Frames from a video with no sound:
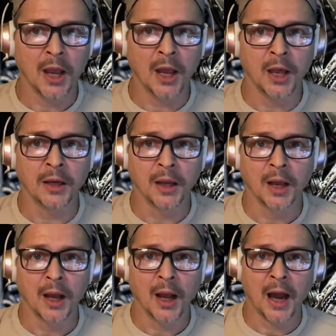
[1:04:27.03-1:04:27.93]
and
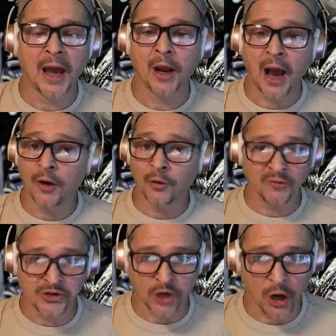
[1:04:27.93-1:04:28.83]
I I don't
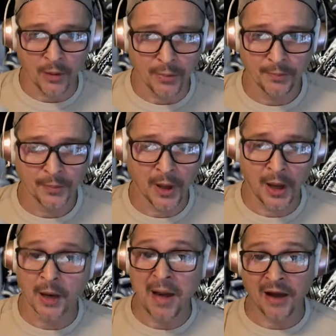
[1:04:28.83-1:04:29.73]
have a job,
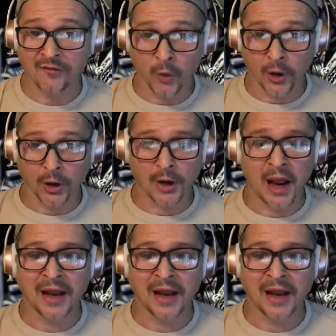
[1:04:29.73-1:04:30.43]
and I'm out of work.